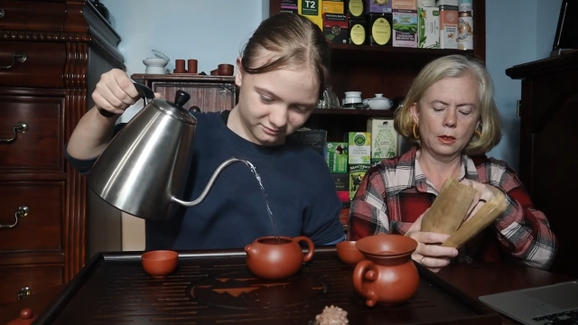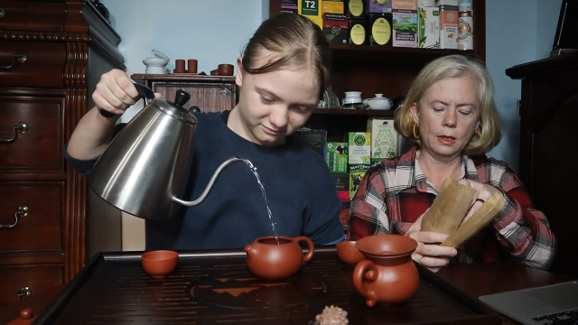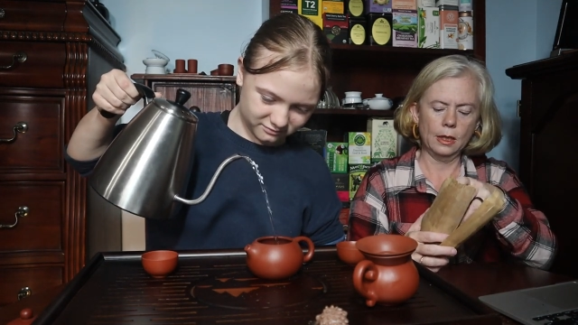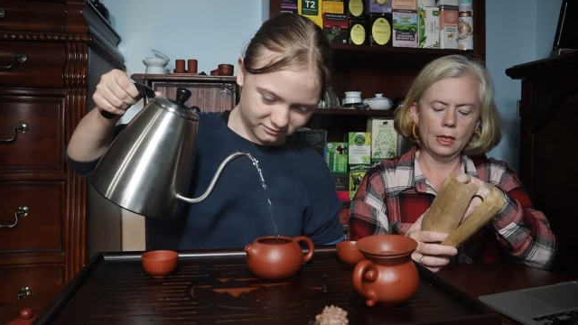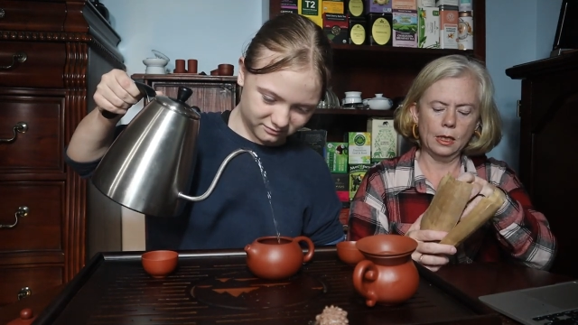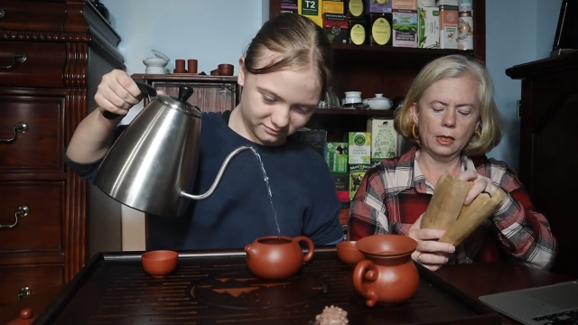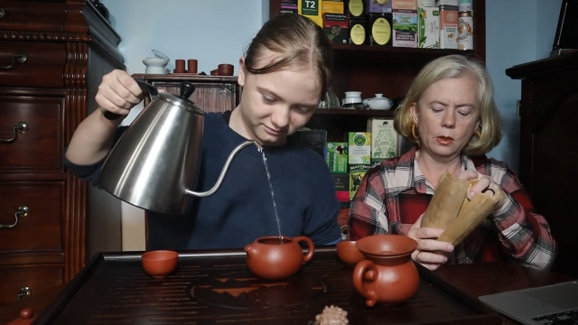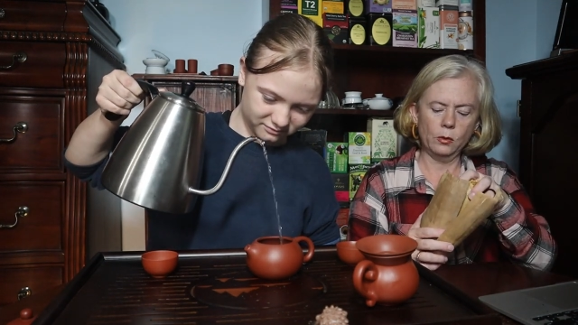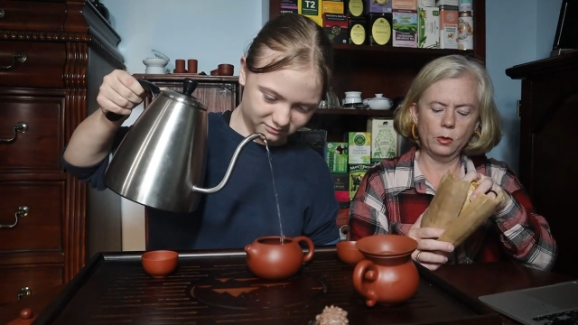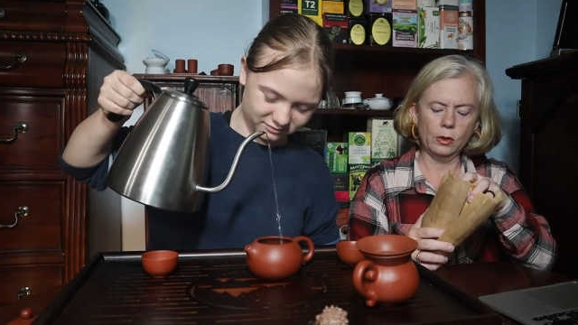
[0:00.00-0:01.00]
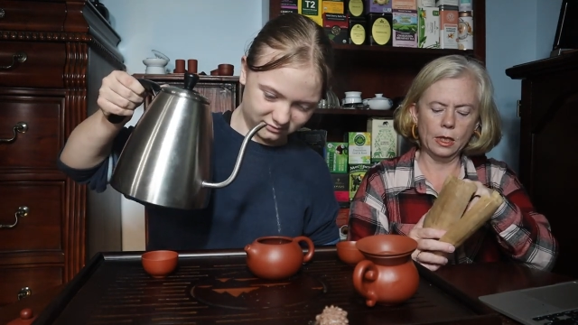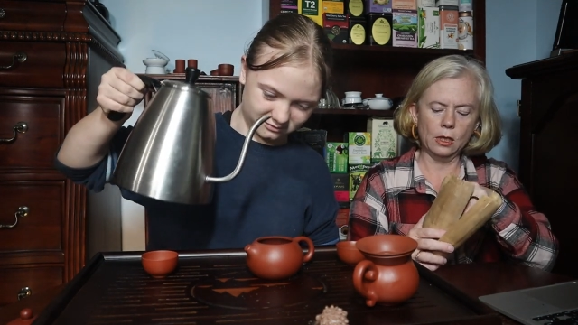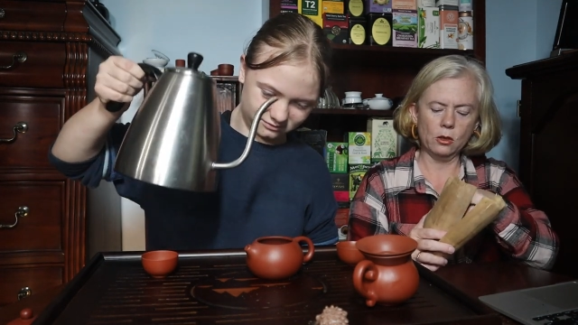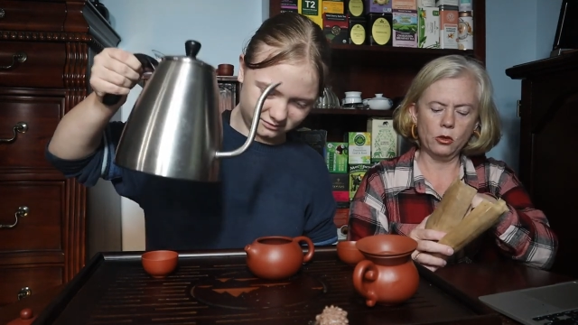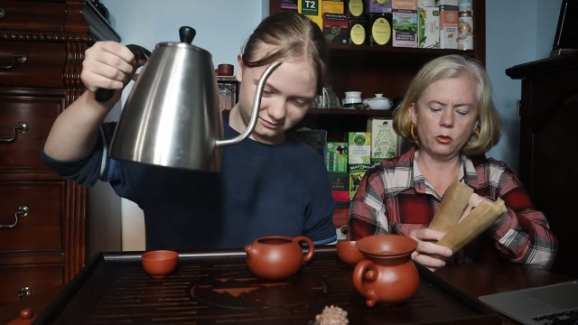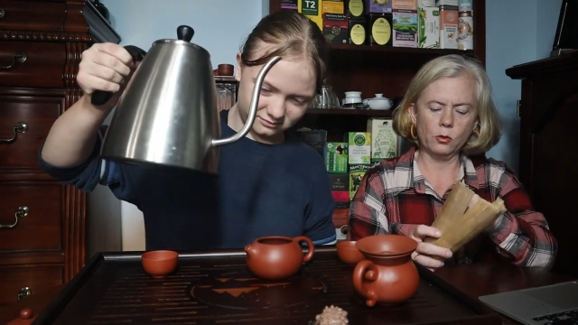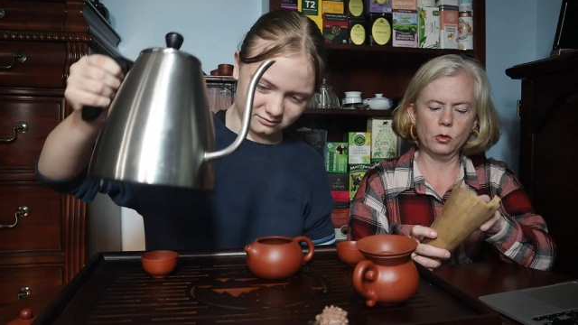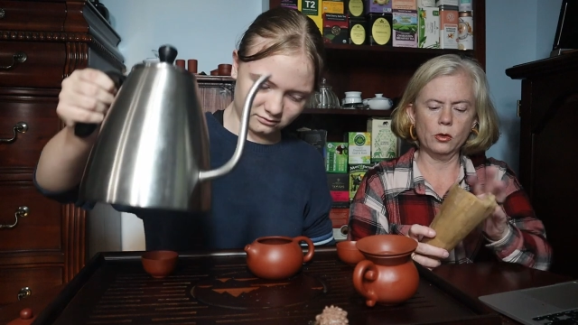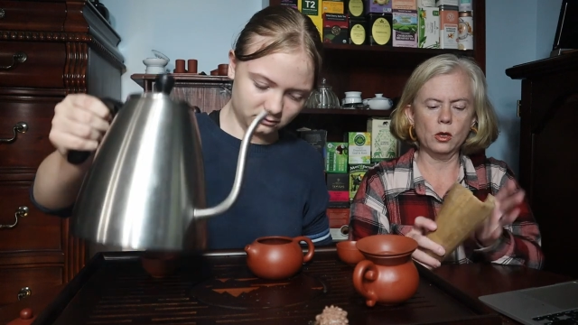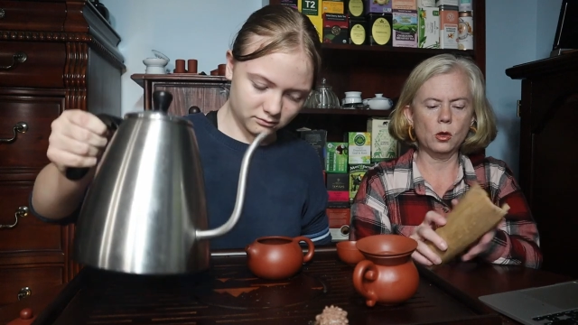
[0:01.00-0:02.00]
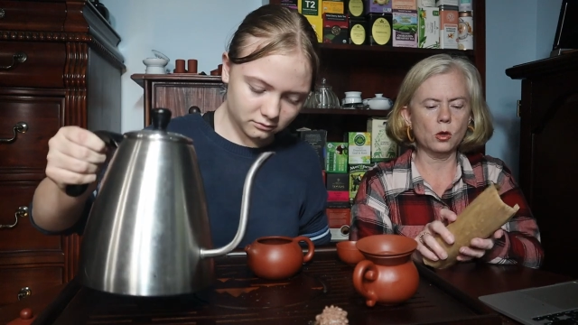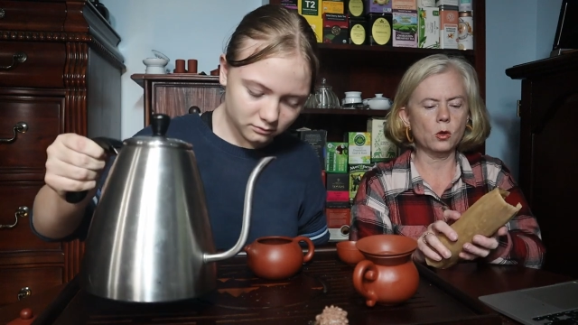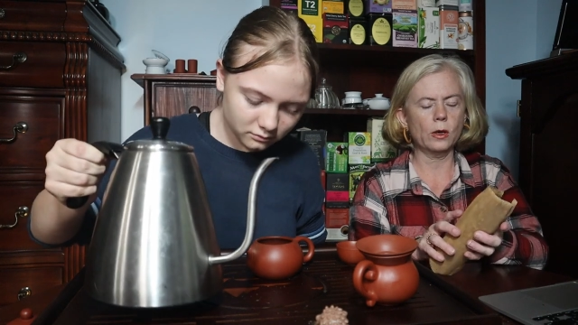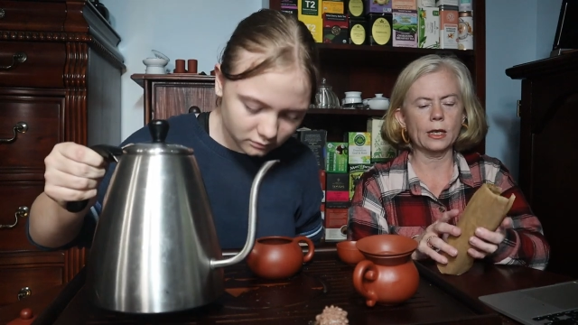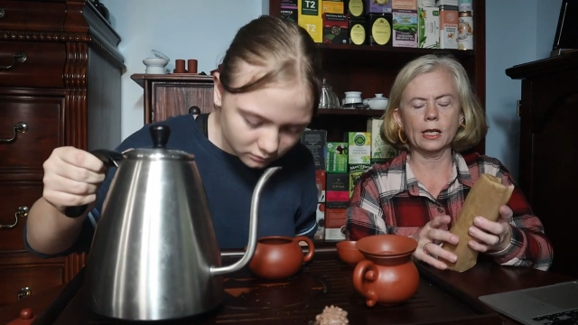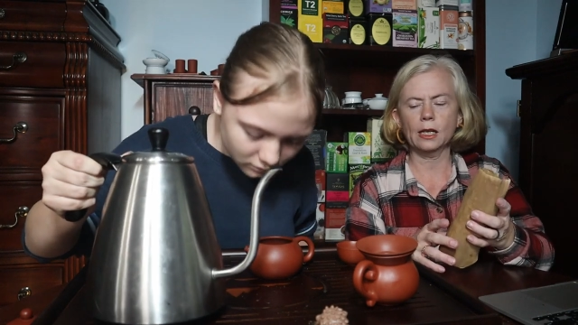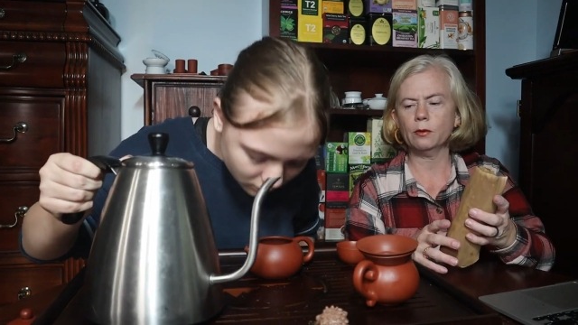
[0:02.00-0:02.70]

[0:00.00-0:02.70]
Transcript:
Speaker 1: And I think we will get through the whole quantity